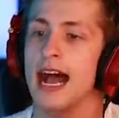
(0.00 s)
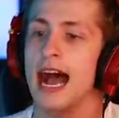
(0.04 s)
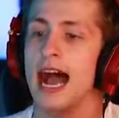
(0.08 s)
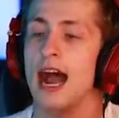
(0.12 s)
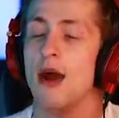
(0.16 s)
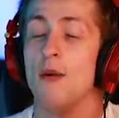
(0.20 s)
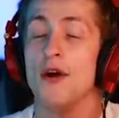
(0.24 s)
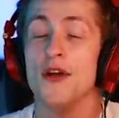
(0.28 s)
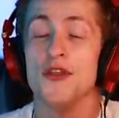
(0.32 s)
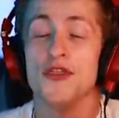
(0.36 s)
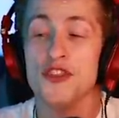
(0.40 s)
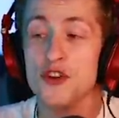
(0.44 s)
I
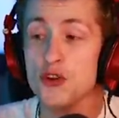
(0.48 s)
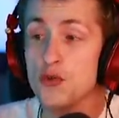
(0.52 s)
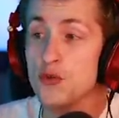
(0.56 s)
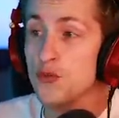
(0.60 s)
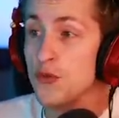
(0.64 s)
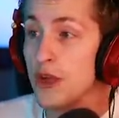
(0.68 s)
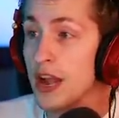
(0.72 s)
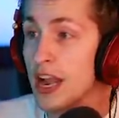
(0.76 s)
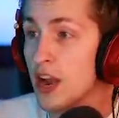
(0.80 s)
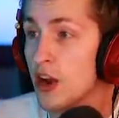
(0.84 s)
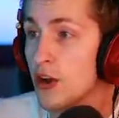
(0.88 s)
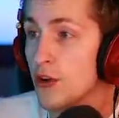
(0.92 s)
want the
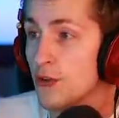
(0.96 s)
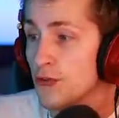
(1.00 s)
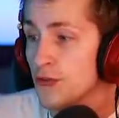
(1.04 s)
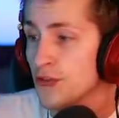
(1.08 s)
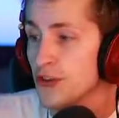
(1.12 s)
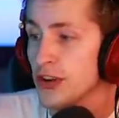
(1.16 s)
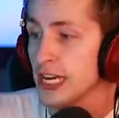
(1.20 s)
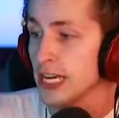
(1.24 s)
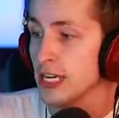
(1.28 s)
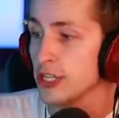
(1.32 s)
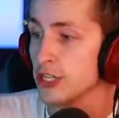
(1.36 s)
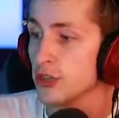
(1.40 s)
rare
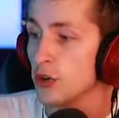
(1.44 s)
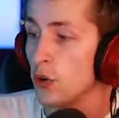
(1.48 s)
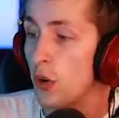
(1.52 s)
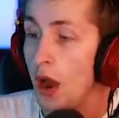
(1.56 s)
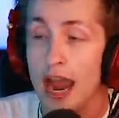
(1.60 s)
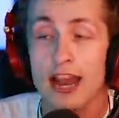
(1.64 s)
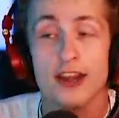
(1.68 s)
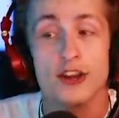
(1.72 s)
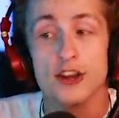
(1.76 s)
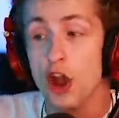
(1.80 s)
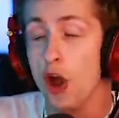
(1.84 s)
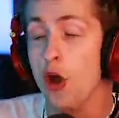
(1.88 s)
fish.
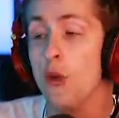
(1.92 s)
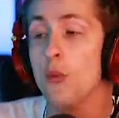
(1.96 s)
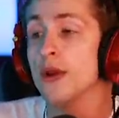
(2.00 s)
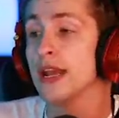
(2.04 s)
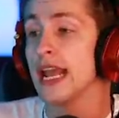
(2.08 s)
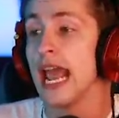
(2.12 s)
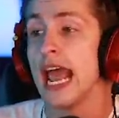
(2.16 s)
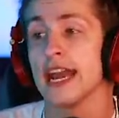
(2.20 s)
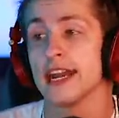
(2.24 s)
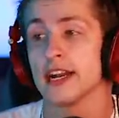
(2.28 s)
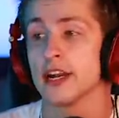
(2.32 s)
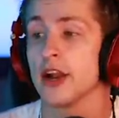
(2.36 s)
I know we
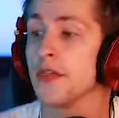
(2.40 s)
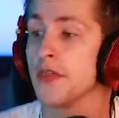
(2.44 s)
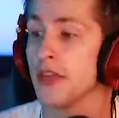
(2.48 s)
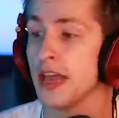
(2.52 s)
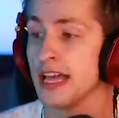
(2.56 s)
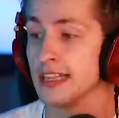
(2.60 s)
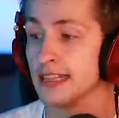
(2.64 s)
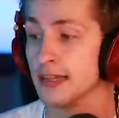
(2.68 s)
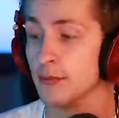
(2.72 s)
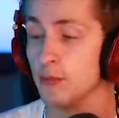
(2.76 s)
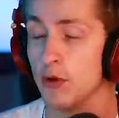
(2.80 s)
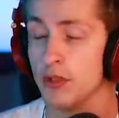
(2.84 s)
had it on
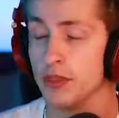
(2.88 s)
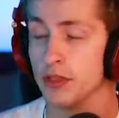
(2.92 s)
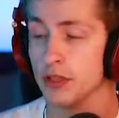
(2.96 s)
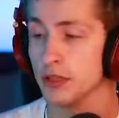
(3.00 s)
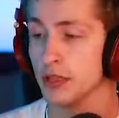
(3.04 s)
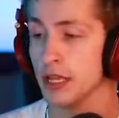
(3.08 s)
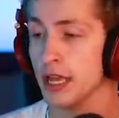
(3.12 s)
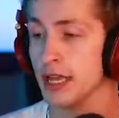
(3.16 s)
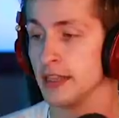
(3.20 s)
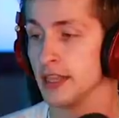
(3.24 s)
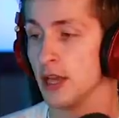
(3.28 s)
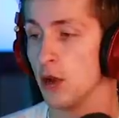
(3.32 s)
that the
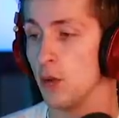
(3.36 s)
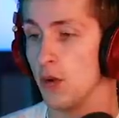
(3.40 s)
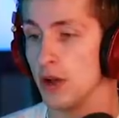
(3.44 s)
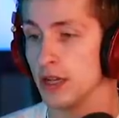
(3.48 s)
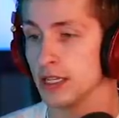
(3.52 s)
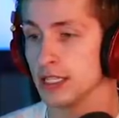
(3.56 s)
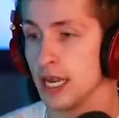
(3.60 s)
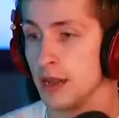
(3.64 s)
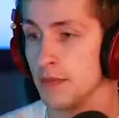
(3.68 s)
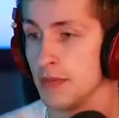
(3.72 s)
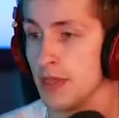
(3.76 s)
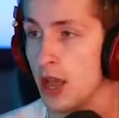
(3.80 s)
line that
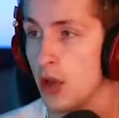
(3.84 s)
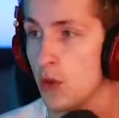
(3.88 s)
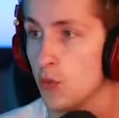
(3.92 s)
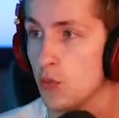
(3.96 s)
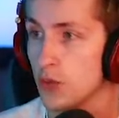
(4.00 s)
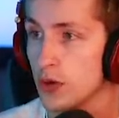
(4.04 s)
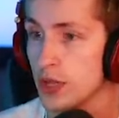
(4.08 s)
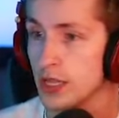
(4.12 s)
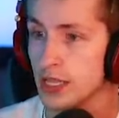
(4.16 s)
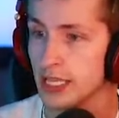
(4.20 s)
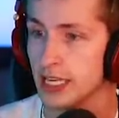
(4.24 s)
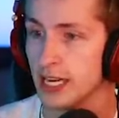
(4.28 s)
one time, that
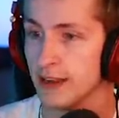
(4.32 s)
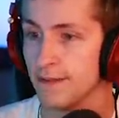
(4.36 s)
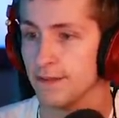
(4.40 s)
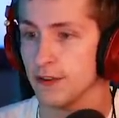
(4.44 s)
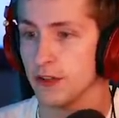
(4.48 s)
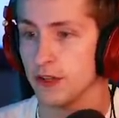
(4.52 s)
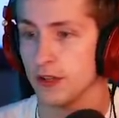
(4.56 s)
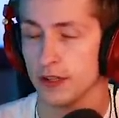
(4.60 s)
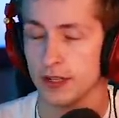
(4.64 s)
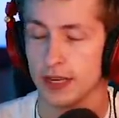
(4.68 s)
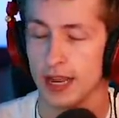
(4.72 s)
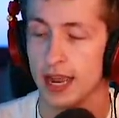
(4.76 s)
really
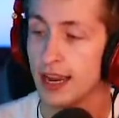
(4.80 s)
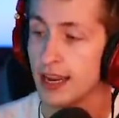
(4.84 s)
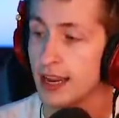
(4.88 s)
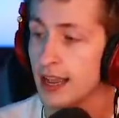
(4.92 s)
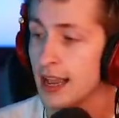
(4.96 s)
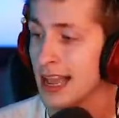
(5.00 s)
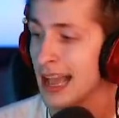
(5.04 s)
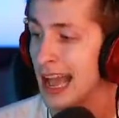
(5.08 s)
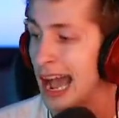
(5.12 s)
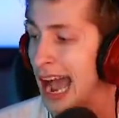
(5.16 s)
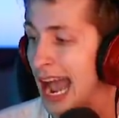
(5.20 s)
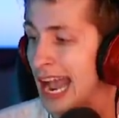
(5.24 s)
difficult guy.
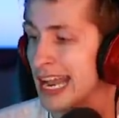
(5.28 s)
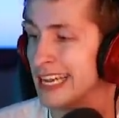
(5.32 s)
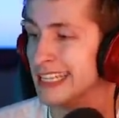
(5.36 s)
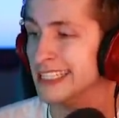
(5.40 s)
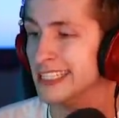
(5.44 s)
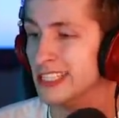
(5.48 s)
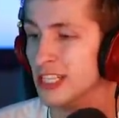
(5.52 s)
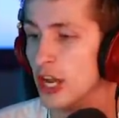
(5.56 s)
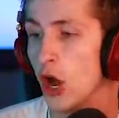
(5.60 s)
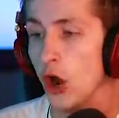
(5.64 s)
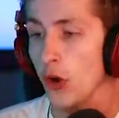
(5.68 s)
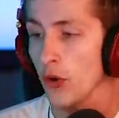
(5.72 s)
I
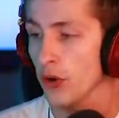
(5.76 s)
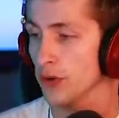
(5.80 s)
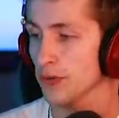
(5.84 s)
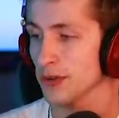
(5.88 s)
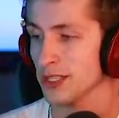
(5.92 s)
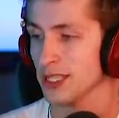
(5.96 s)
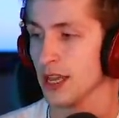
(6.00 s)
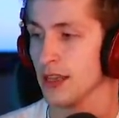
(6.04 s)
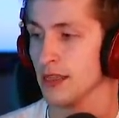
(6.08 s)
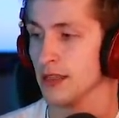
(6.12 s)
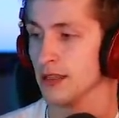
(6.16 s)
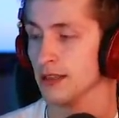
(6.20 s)
know it
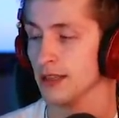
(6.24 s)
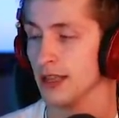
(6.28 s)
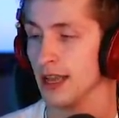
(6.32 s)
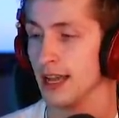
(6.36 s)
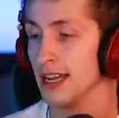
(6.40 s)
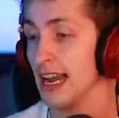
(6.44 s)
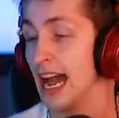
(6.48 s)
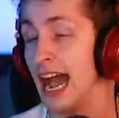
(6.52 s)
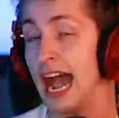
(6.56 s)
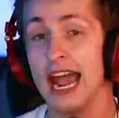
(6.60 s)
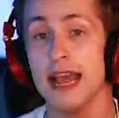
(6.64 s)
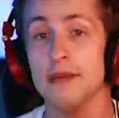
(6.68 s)
was on the
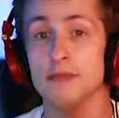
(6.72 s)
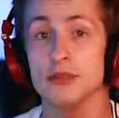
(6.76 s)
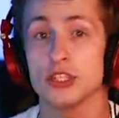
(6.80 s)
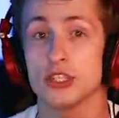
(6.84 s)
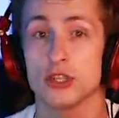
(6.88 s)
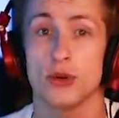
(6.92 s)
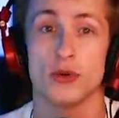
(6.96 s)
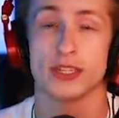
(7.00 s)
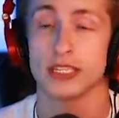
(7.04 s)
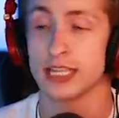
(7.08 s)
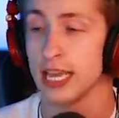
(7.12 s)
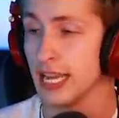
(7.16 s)
line. I'm
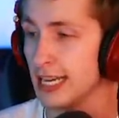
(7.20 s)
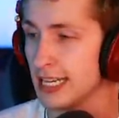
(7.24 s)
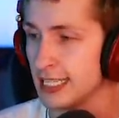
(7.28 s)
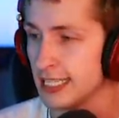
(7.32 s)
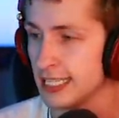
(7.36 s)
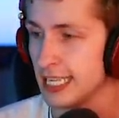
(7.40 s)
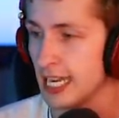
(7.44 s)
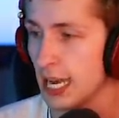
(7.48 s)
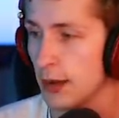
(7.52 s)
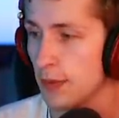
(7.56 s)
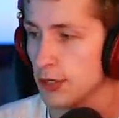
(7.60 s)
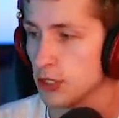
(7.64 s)
so excited to
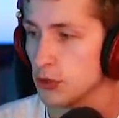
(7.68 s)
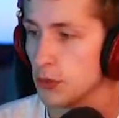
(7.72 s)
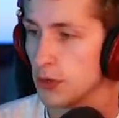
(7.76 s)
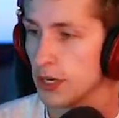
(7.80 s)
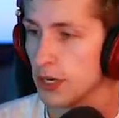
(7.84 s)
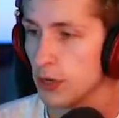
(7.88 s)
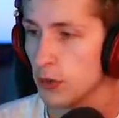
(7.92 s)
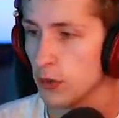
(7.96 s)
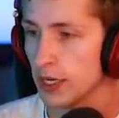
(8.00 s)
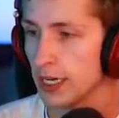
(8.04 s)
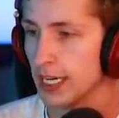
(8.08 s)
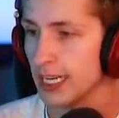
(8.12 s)
see how much
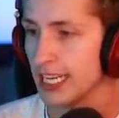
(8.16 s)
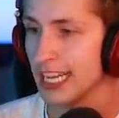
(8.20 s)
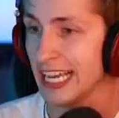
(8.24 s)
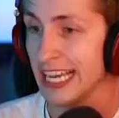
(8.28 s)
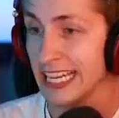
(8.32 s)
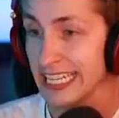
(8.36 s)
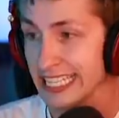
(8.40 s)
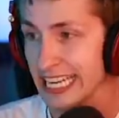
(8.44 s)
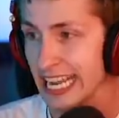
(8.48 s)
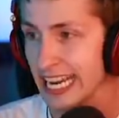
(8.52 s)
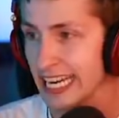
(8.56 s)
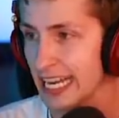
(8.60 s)
money we're getting
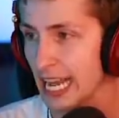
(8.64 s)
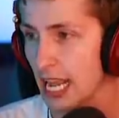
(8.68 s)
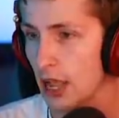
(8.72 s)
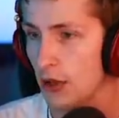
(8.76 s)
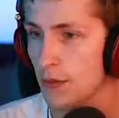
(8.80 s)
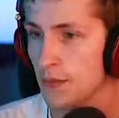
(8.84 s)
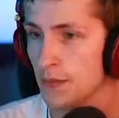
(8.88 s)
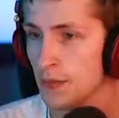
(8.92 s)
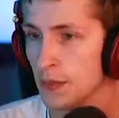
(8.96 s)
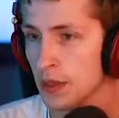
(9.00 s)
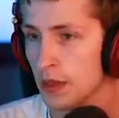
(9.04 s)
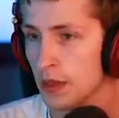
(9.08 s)
a day
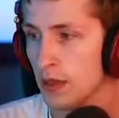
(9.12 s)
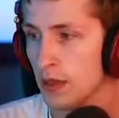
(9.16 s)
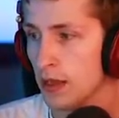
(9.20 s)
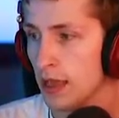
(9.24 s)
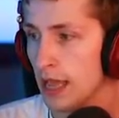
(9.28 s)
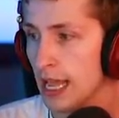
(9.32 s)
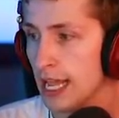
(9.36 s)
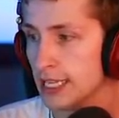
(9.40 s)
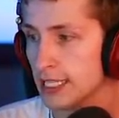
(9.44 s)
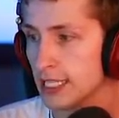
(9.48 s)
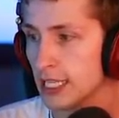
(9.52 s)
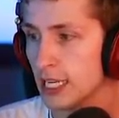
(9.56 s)
now.
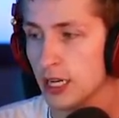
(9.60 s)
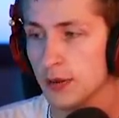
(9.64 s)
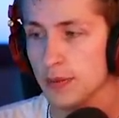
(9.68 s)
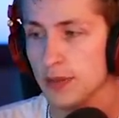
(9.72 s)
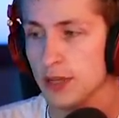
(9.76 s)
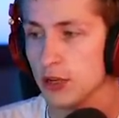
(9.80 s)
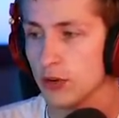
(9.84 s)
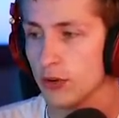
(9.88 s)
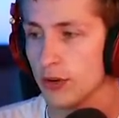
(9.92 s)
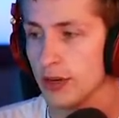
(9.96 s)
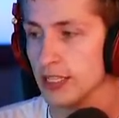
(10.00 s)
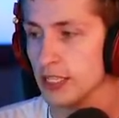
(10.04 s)
It's gonna
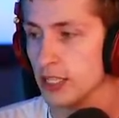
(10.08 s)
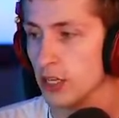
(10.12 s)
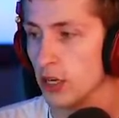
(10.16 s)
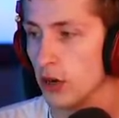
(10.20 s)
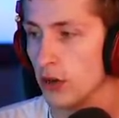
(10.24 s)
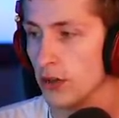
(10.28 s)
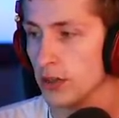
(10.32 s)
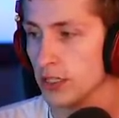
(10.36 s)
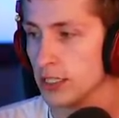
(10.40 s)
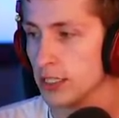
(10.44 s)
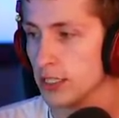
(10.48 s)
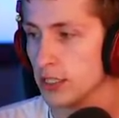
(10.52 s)
be crazy.
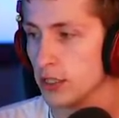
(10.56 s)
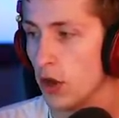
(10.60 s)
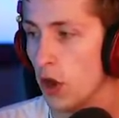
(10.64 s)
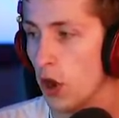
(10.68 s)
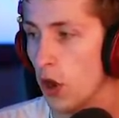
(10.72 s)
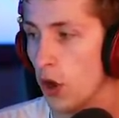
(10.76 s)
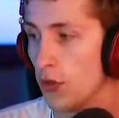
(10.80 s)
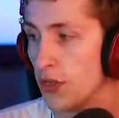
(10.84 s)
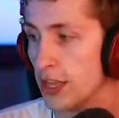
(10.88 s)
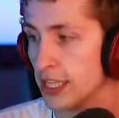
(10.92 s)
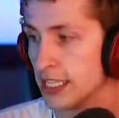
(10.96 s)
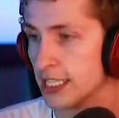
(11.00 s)
Oh, this is
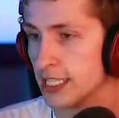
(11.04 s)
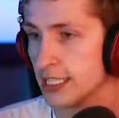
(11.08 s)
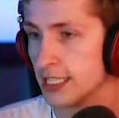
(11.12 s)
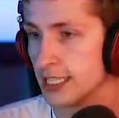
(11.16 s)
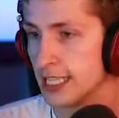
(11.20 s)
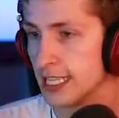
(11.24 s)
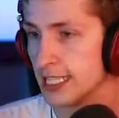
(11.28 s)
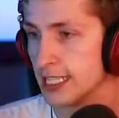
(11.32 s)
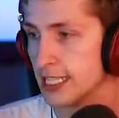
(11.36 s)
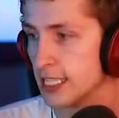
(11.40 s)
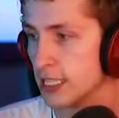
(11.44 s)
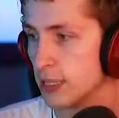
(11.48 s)
oh this is
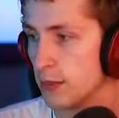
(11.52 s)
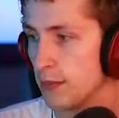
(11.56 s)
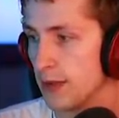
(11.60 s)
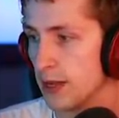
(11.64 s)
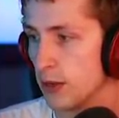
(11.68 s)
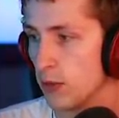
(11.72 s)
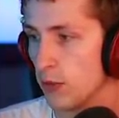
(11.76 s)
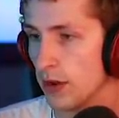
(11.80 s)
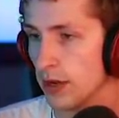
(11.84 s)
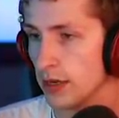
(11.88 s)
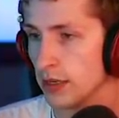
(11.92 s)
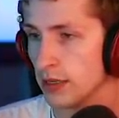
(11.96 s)
this is the
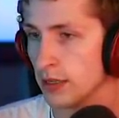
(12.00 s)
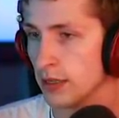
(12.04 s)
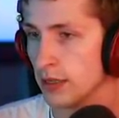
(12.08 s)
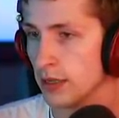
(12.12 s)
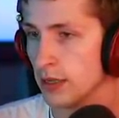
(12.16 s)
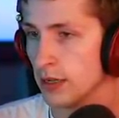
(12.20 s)
big one.